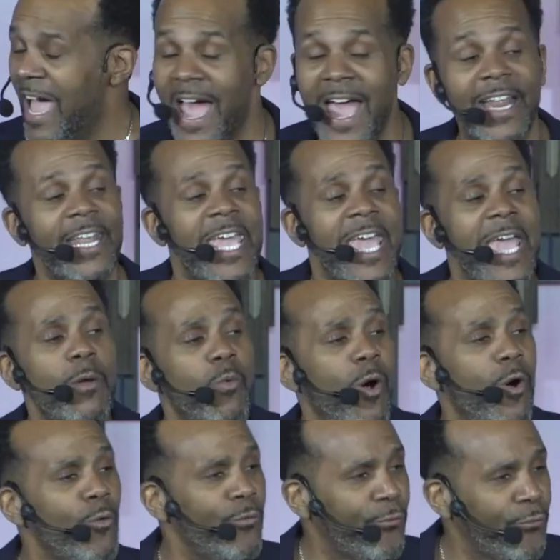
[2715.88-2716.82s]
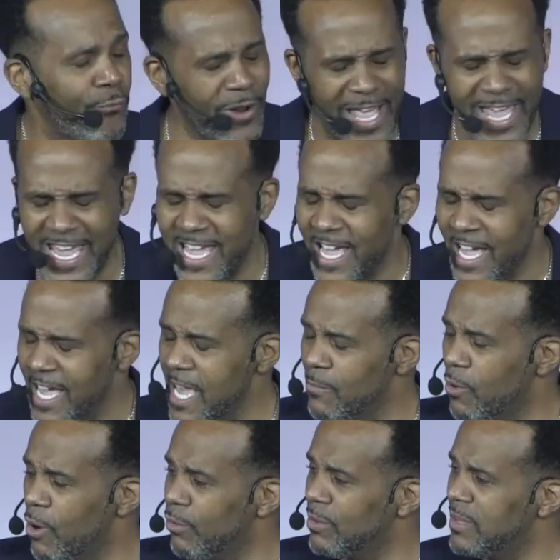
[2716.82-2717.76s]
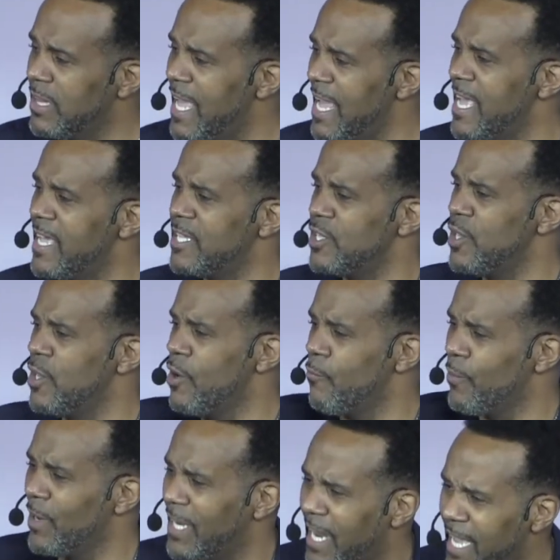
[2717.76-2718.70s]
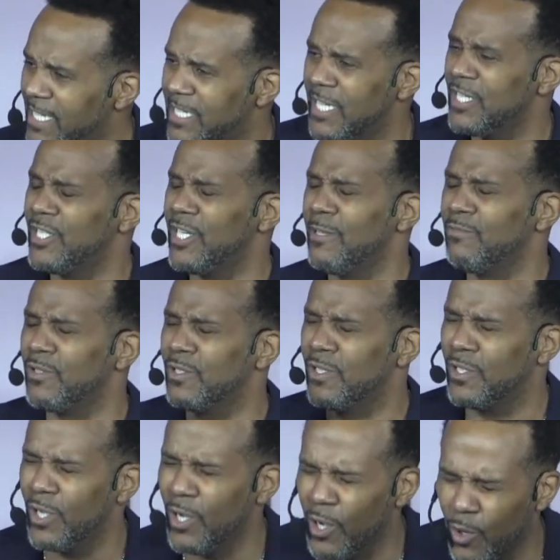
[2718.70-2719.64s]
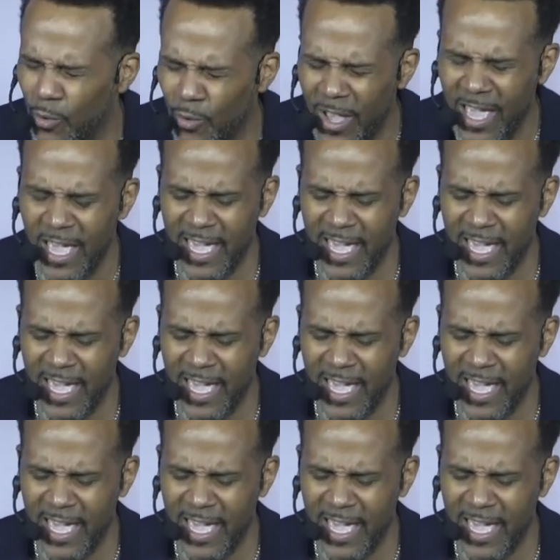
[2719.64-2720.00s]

And He won't flee. He won't let your relationships go